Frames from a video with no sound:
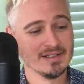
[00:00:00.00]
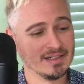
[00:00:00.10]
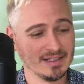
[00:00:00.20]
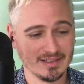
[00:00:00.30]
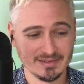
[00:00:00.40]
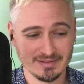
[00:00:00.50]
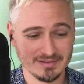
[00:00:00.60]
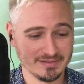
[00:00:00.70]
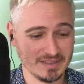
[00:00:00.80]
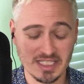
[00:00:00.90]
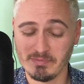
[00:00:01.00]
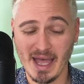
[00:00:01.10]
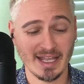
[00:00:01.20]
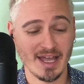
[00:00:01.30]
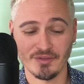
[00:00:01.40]
Uh, he's
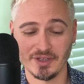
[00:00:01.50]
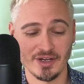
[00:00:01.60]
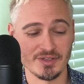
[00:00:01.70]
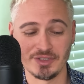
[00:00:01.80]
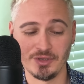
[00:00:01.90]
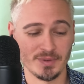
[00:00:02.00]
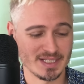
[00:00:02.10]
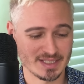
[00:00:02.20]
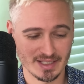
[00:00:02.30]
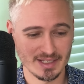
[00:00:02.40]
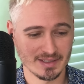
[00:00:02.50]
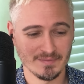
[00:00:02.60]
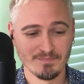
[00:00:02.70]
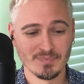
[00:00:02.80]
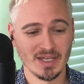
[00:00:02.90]
back out there. He's doing his thing.
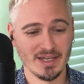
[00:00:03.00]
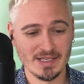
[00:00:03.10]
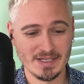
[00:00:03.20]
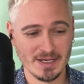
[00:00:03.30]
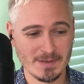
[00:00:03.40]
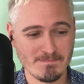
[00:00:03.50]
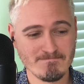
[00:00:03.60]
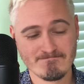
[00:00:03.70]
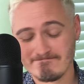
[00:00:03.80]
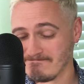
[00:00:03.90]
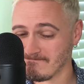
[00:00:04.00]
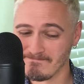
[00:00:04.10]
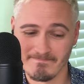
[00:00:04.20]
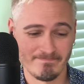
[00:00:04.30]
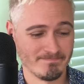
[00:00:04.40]
And um,
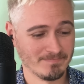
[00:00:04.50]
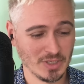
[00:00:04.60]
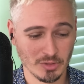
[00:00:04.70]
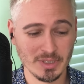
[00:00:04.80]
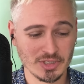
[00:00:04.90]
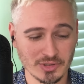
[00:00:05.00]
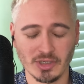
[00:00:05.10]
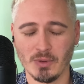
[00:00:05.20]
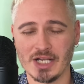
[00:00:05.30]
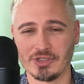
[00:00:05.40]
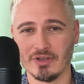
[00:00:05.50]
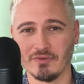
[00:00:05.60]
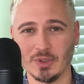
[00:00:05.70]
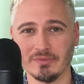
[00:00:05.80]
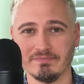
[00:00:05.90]
it'll be interesting to watch it
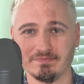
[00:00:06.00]
unfold.